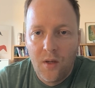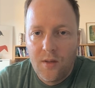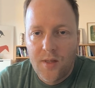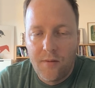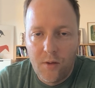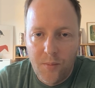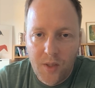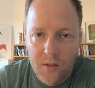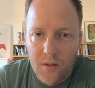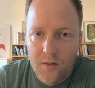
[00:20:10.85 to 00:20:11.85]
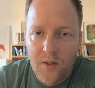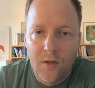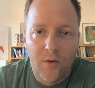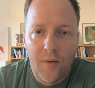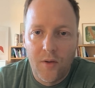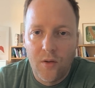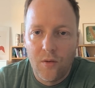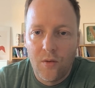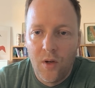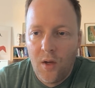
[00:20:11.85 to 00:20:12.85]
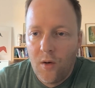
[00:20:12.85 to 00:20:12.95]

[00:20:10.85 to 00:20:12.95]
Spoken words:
several billions in revenue.